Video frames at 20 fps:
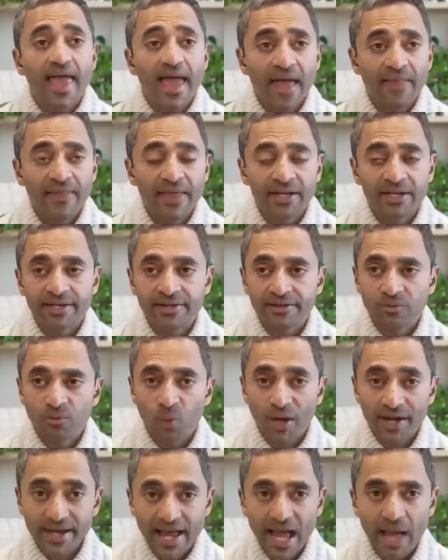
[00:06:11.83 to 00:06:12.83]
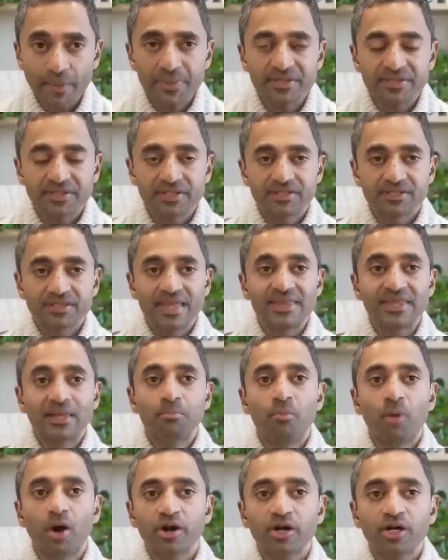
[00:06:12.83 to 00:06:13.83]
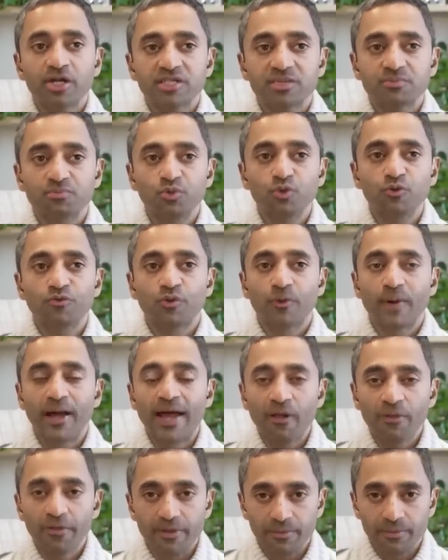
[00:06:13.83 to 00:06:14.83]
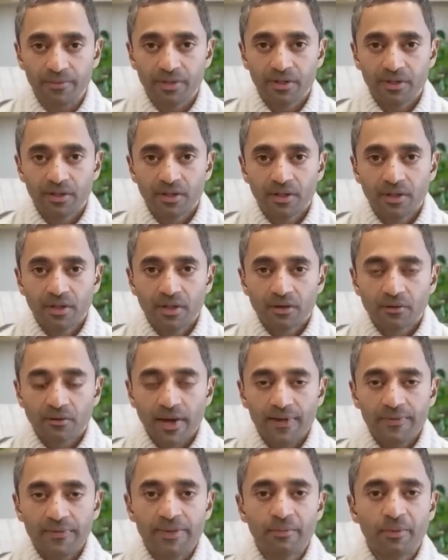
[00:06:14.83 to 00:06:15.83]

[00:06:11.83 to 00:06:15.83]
And then what happens is then the markets move around them, right?